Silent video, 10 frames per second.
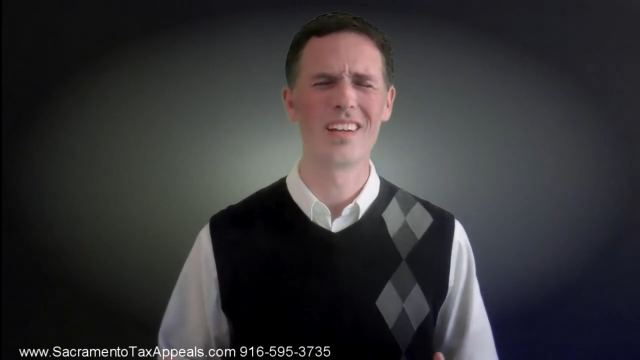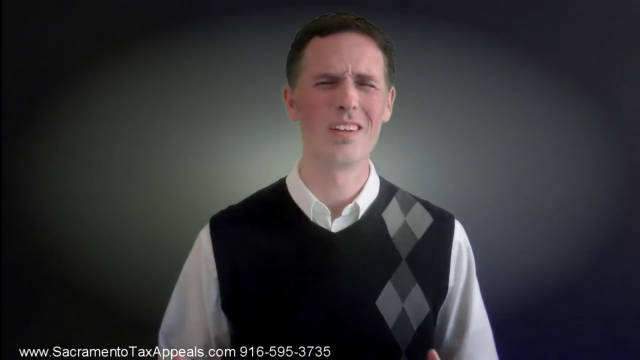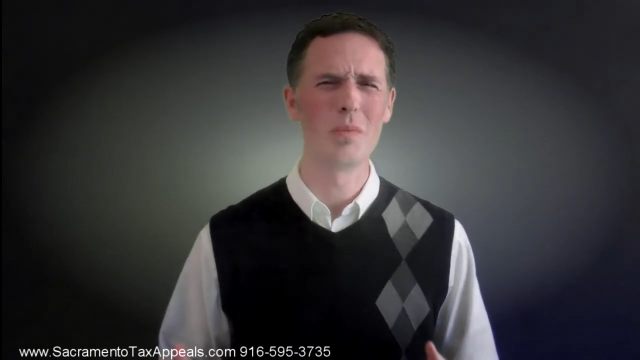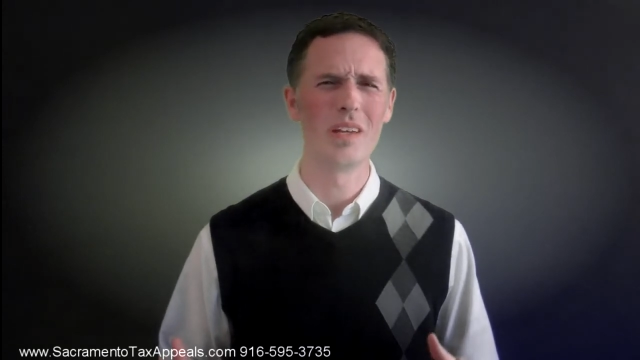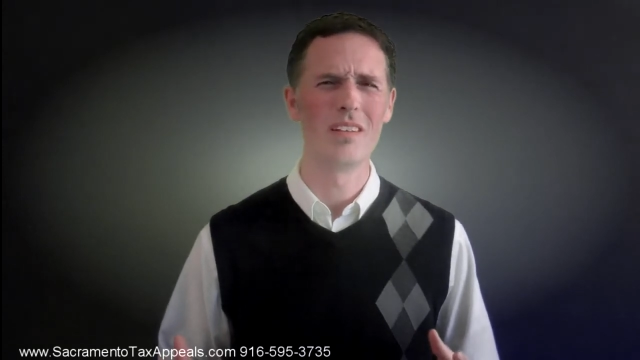
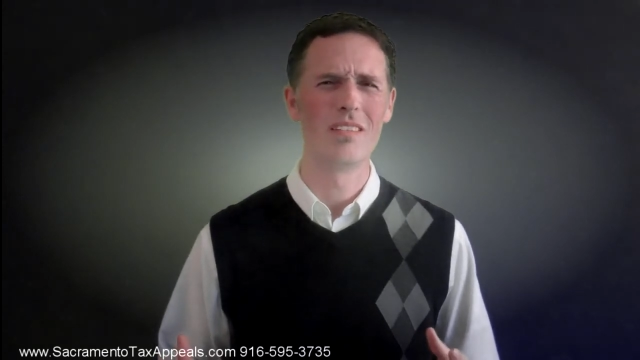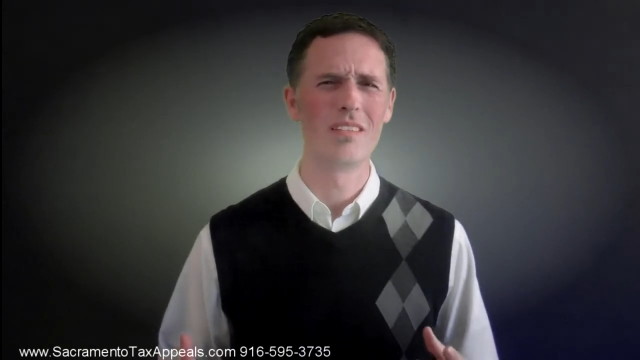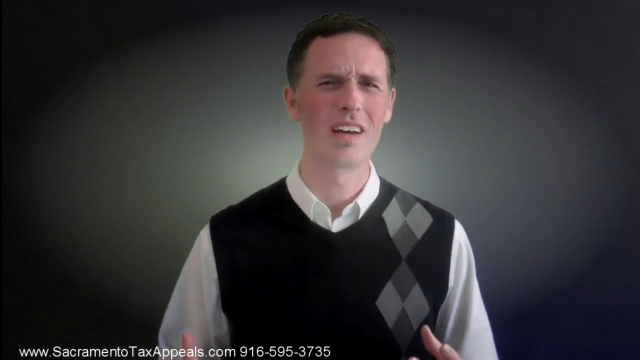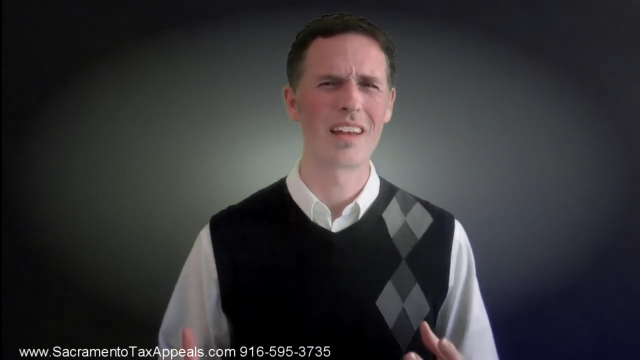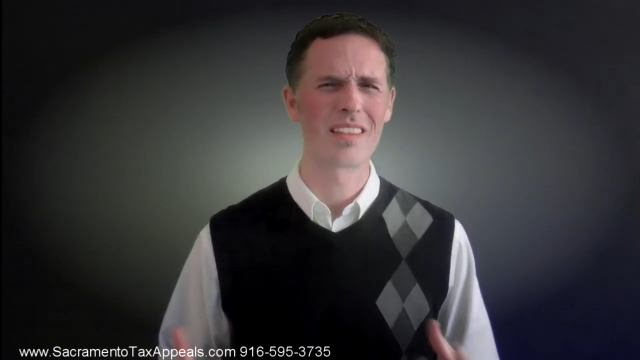You mean,
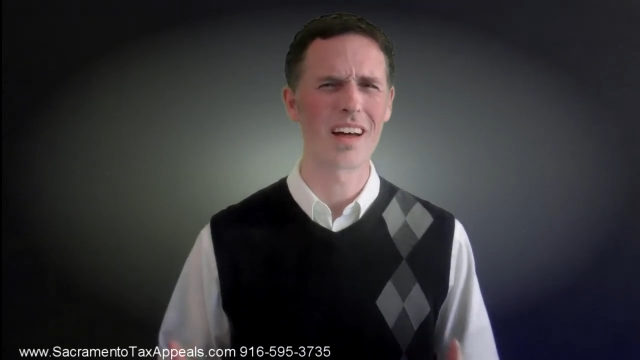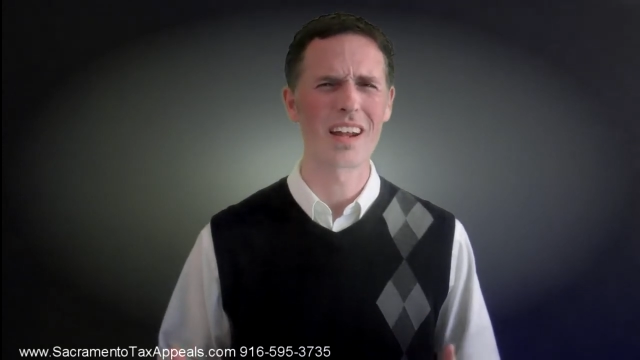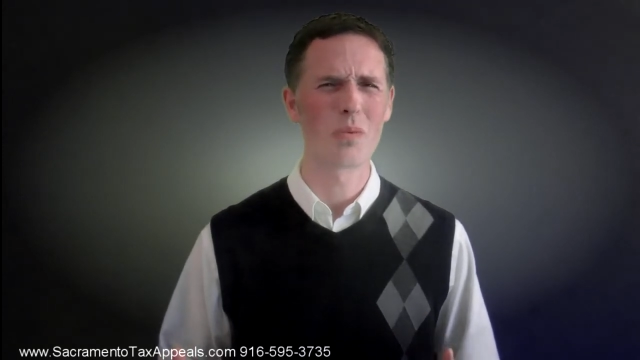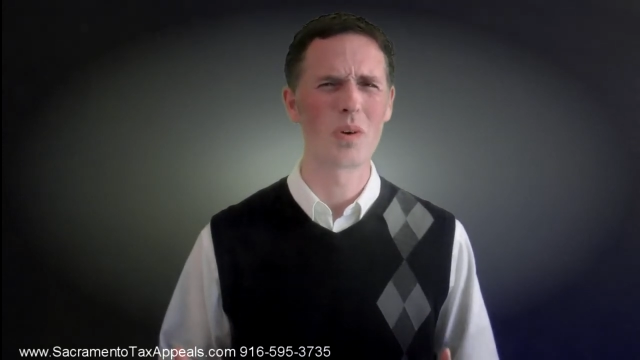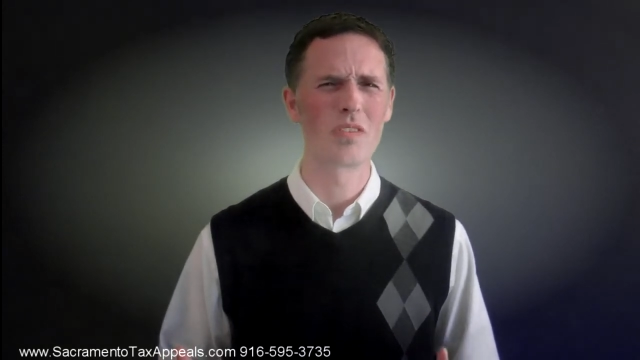I
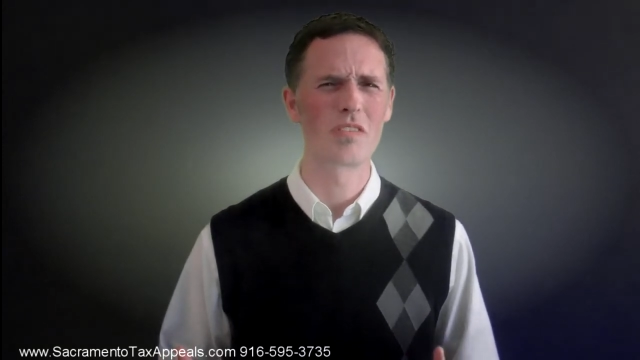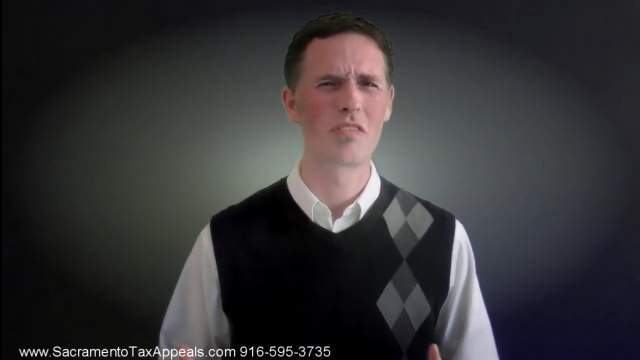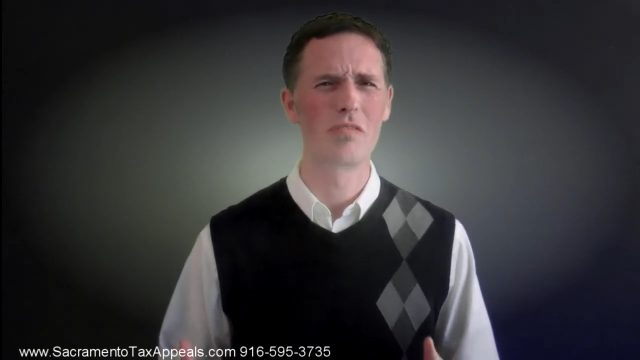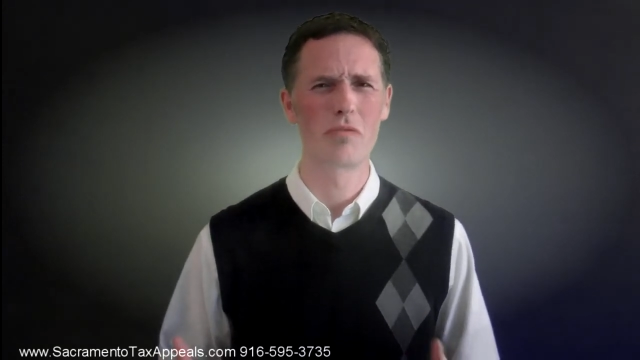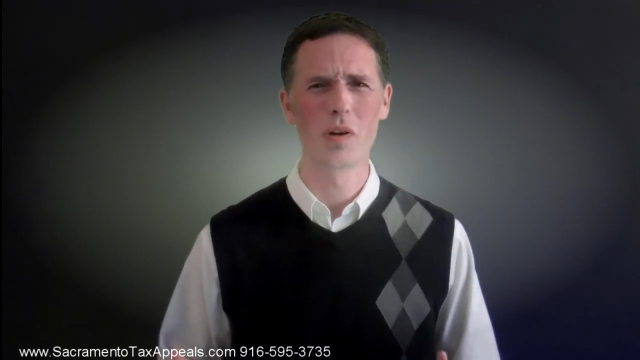thought it
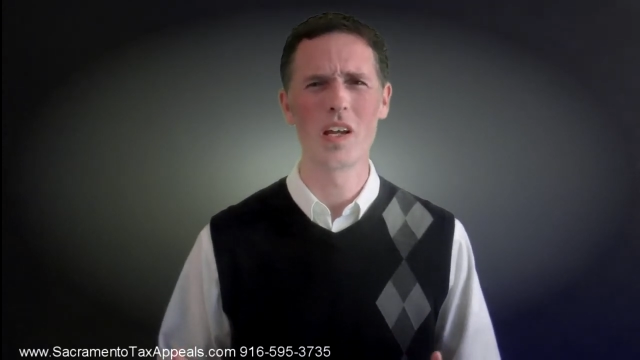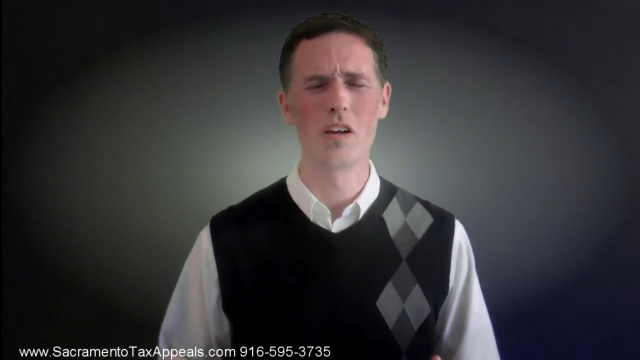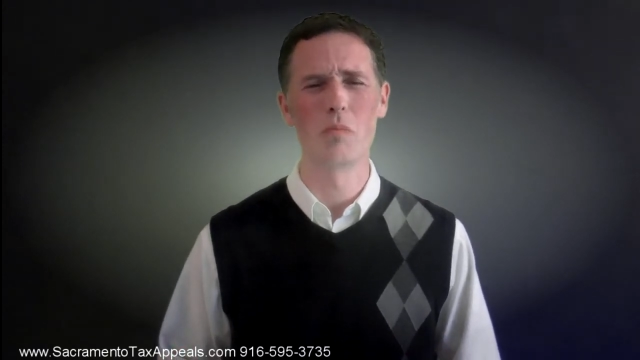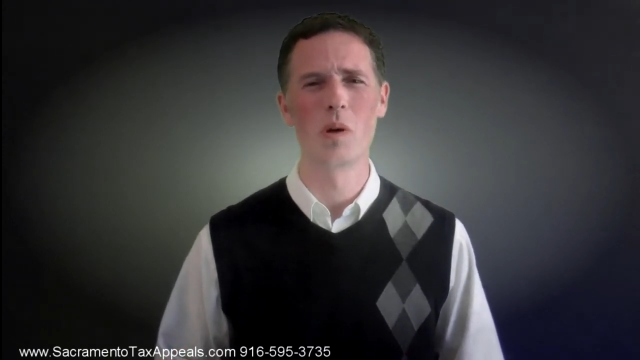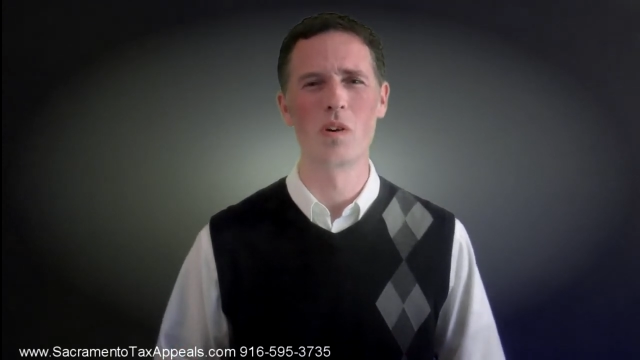was free
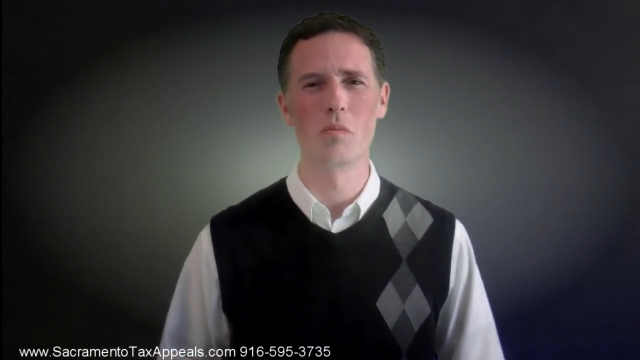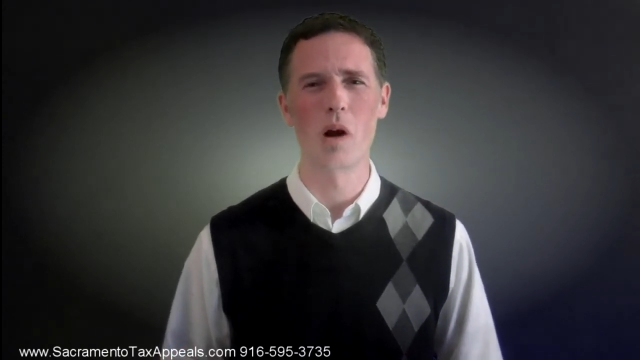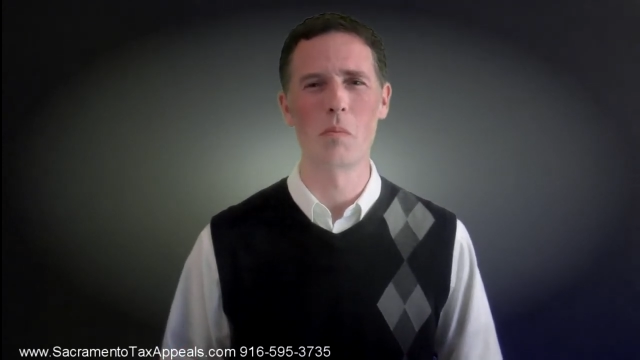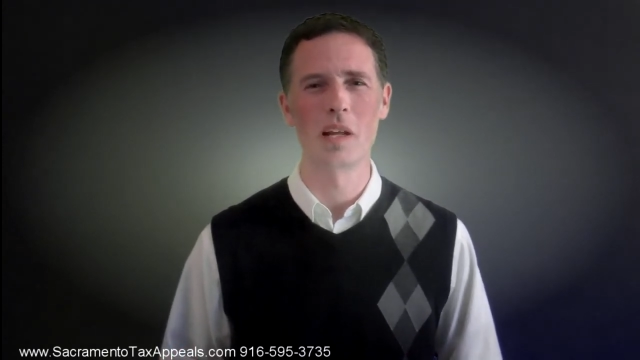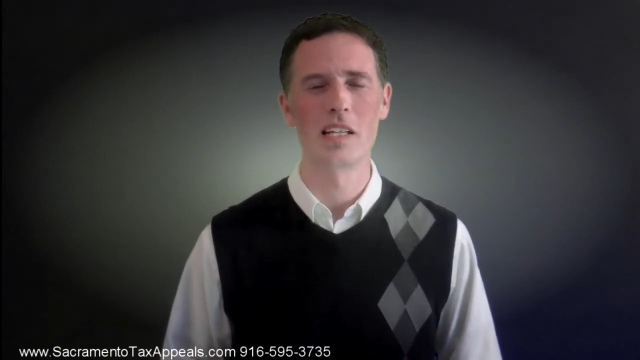to appeal your
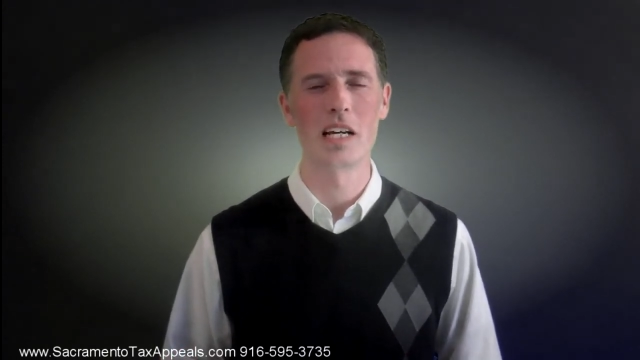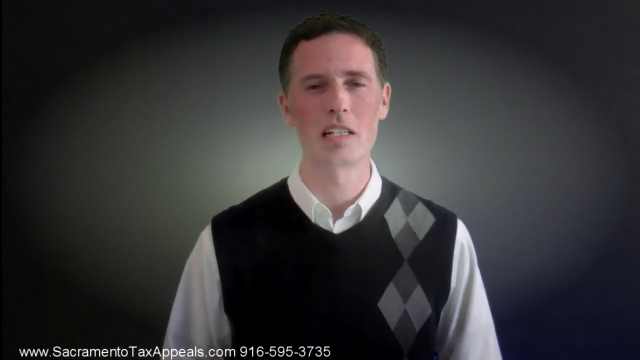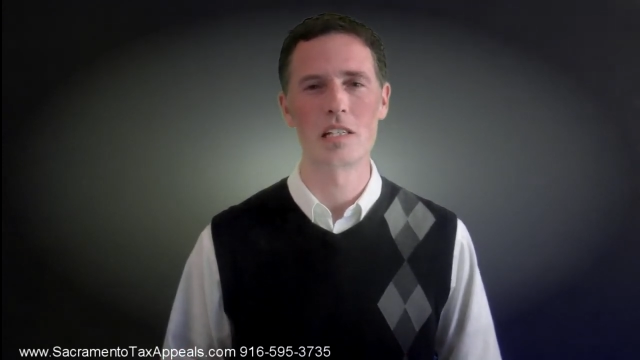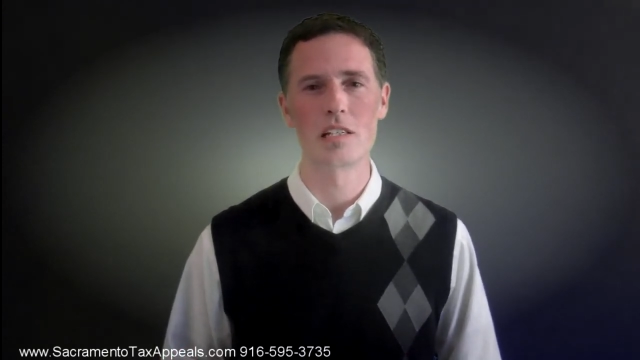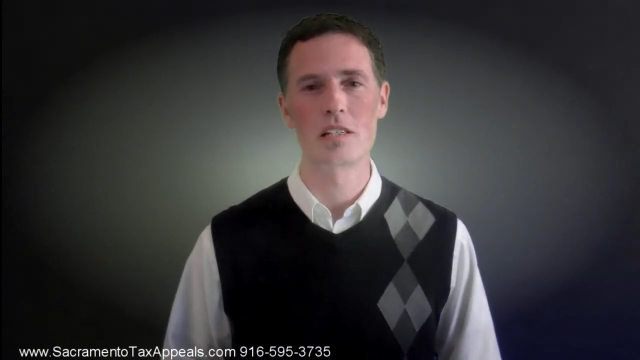property
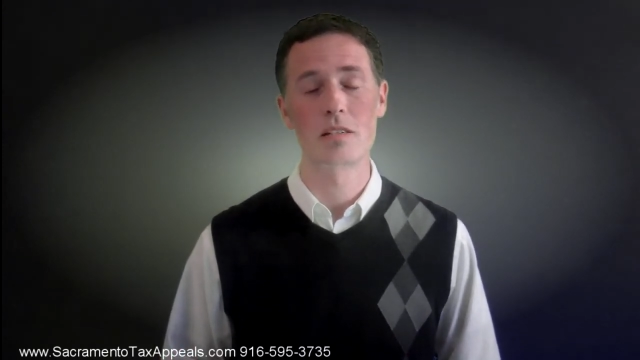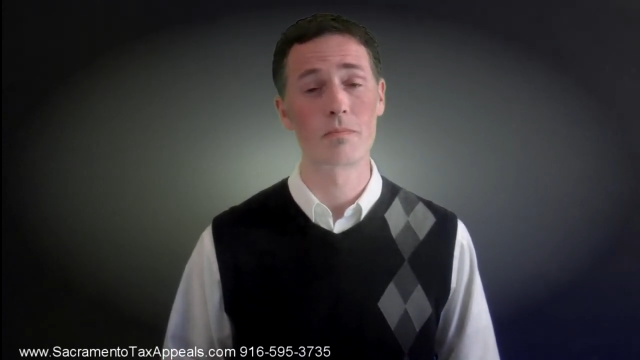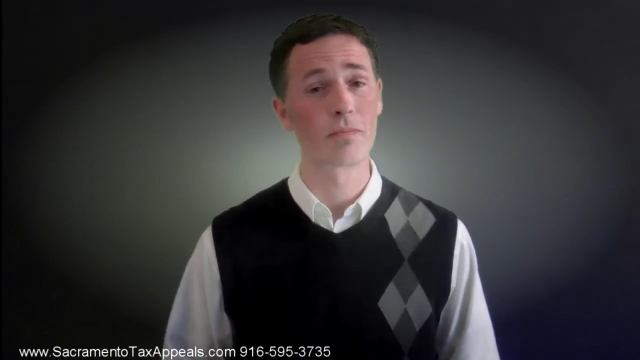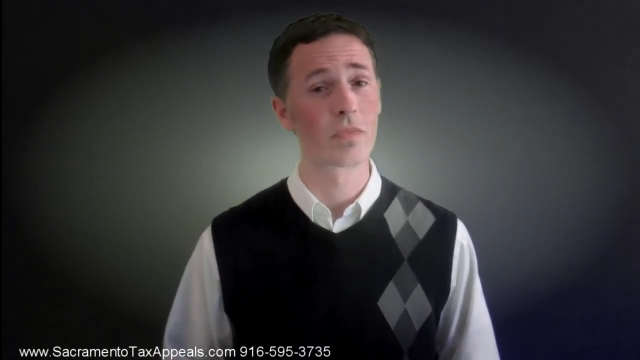taxes.